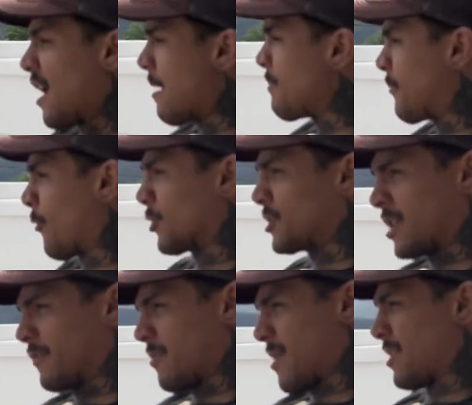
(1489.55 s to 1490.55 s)
I'm fortunate
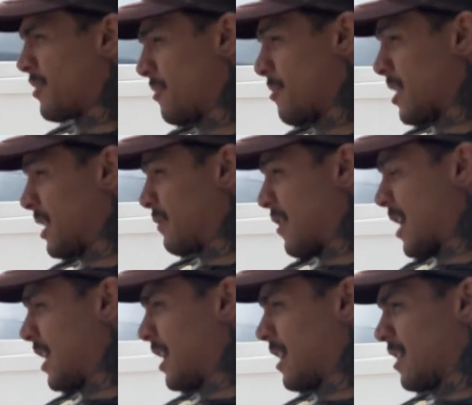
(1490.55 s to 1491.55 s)
enough to make good money
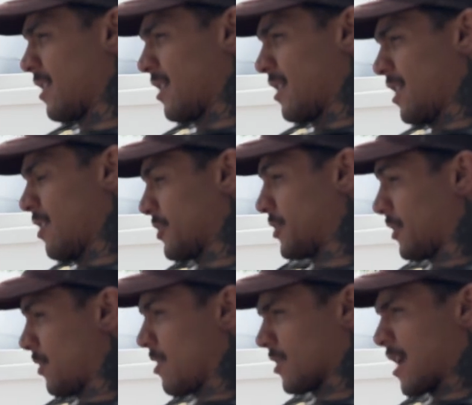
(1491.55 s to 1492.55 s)
fighting. You know, it took a
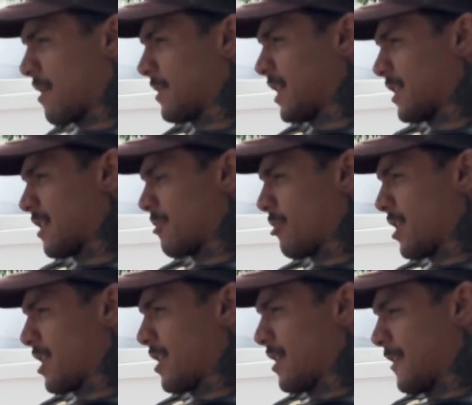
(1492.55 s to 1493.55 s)
long time to get there, but
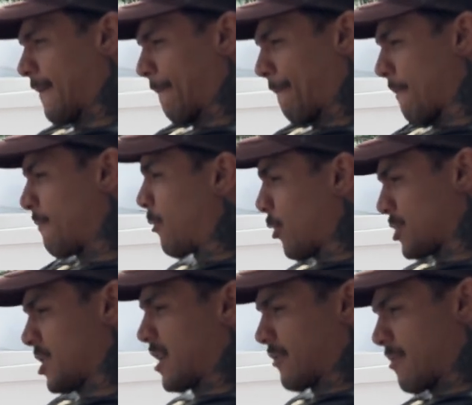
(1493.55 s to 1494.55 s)
I'm
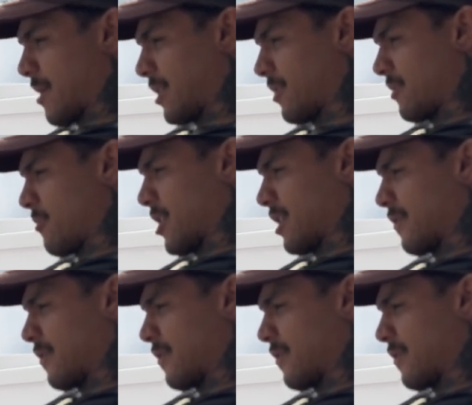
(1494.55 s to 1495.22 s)
fortunate enough to make good money